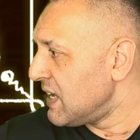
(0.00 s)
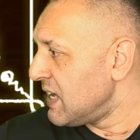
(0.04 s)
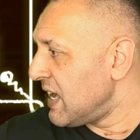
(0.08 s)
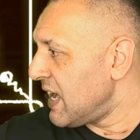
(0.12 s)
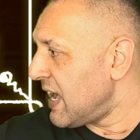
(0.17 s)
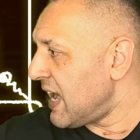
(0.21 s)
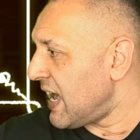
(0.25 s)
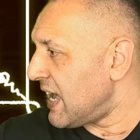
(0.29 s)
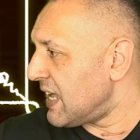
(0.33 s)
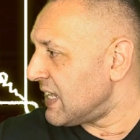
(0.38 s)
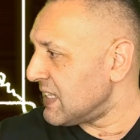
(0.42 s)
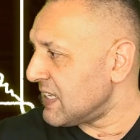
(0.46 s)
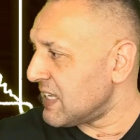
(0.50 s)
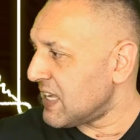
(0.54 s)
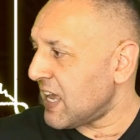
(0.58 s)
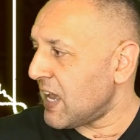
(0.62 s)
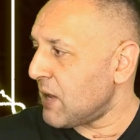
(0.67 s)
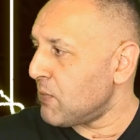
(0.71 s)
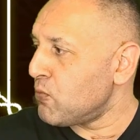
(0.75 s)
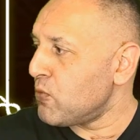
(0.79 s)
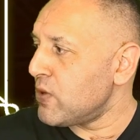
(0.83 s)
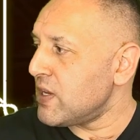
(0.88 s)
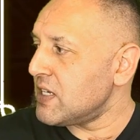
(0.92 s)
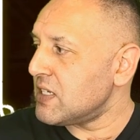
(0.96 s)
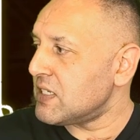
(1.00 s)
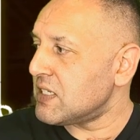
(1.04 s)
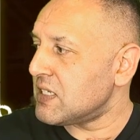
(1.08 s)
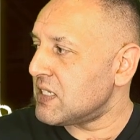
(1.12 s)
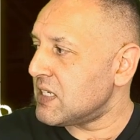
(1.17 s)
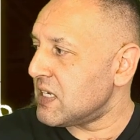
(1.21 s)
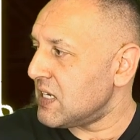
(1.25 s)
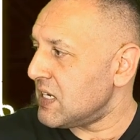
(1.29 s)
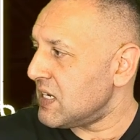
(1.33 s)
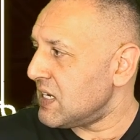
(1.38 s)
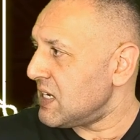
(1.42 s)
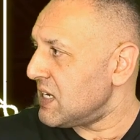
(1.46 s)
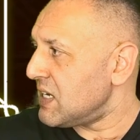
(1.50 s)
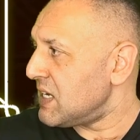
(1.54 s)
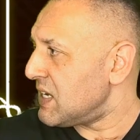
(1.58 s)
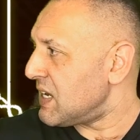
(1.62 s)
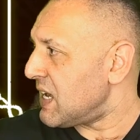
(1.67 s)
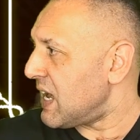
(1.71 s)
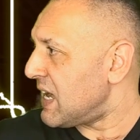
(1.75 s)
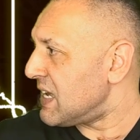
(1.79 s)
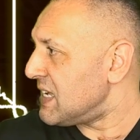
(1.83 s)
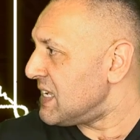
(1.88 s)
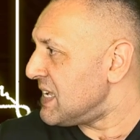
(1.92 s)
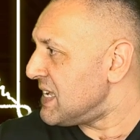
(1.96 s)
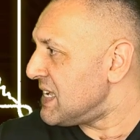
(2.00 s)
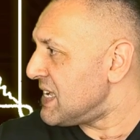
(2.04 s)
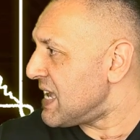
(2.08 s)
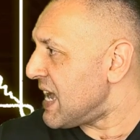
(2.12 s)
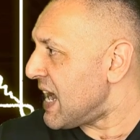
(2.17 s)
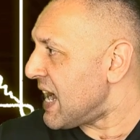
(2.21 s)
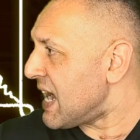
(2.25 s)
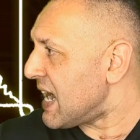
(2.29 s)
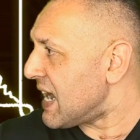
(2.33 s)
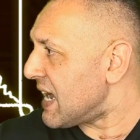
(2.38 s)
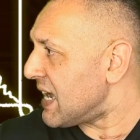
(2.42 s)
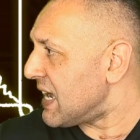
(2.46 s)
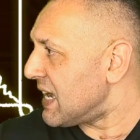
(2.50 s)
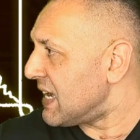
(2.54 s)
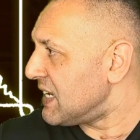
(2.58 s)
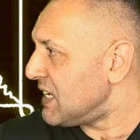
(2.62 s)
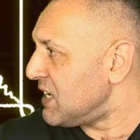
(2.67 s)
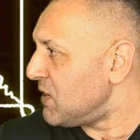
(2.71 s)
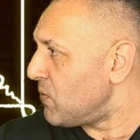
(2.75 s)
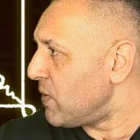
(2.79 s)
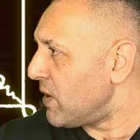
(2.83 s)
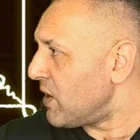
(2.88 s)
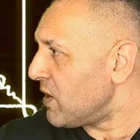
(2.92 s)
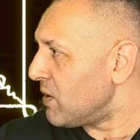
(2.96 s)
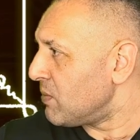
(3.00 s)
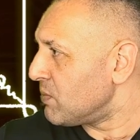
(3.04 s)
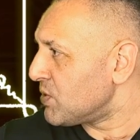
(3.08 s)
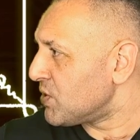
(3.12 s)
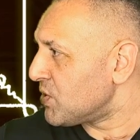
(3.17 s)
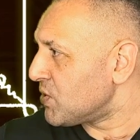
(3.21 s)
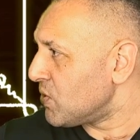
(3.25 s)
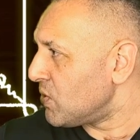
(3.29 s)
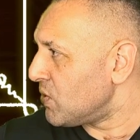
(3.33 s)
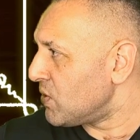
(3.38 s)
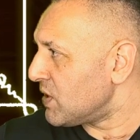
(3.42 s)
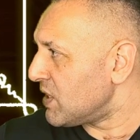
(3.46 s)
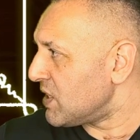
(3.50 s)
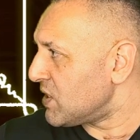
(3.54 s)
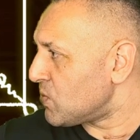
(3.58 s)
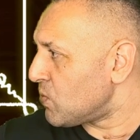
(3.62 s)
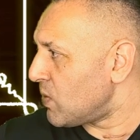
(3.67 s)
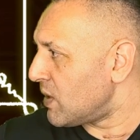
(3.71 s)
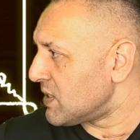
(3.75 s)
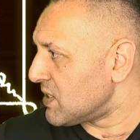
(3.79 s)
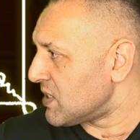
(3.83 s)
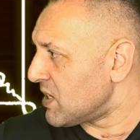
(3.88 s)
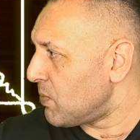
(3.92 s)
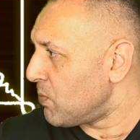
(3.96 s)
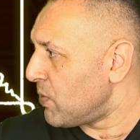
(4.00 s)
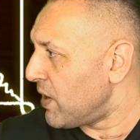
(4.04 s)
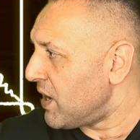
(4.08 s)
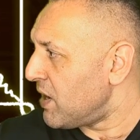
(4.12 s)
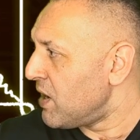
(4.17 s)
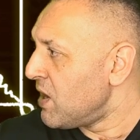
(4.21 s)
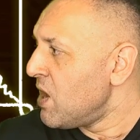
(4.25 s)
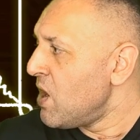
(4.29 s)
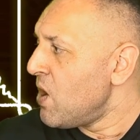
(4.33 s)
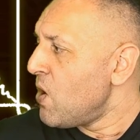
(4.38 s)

And can we see a ya anywhere? I'm sure there's one somewhere.